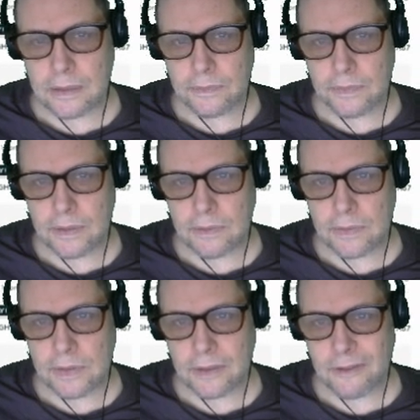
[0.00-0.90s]
the Federal
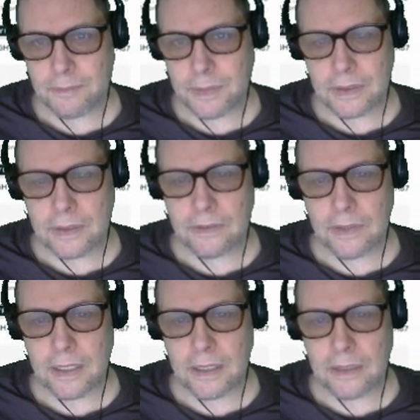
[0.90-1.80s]
Reserve, but they're
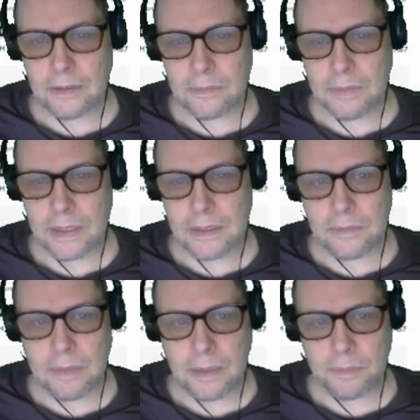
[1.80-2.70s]
creating a tremendous
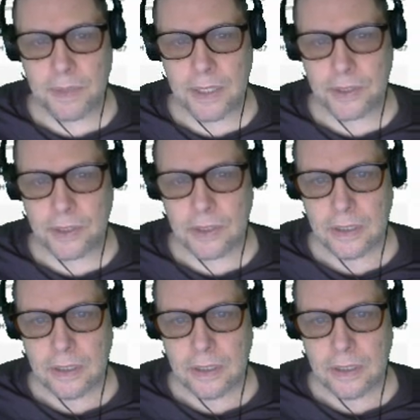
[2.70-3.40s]
amount of pressure